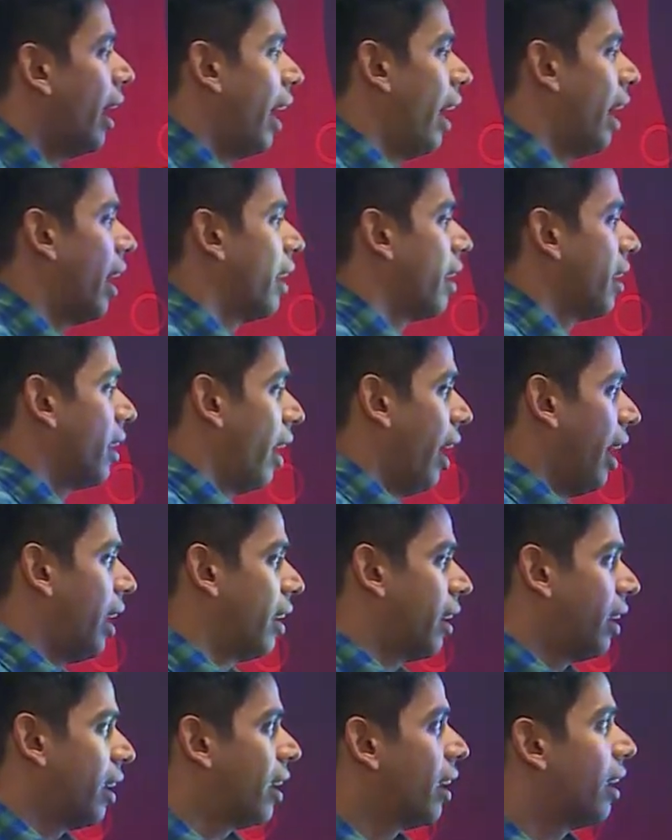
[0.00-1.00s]
And
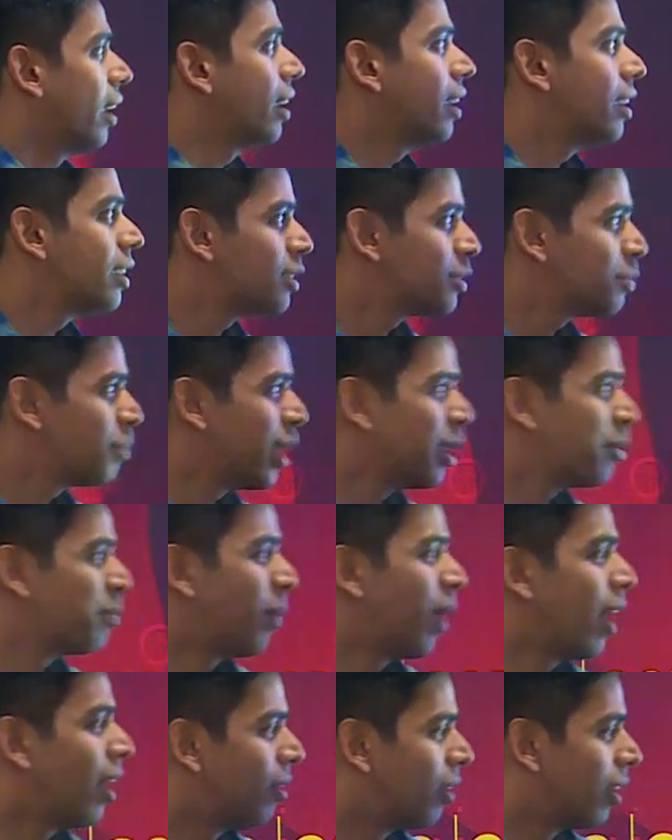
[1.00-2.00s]
his main
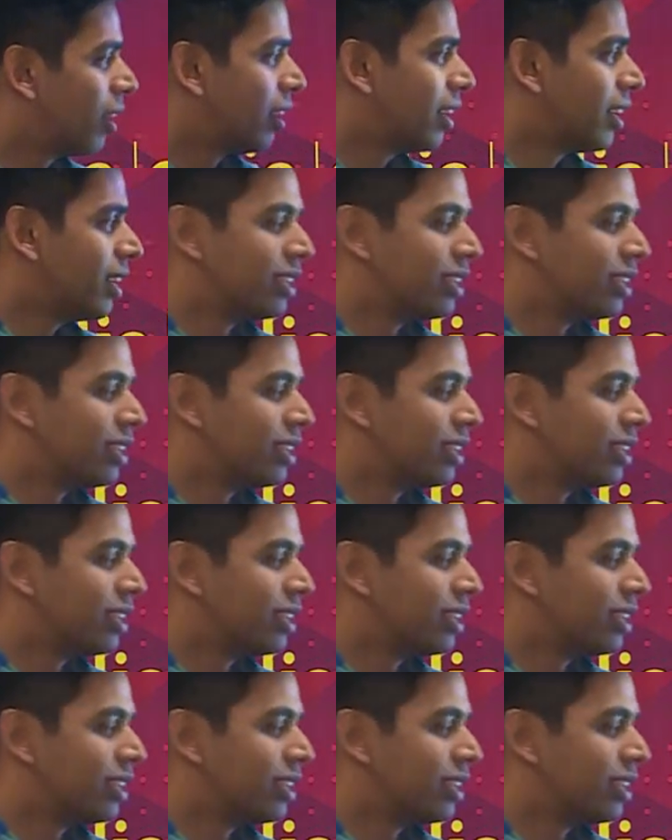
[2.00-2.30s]
power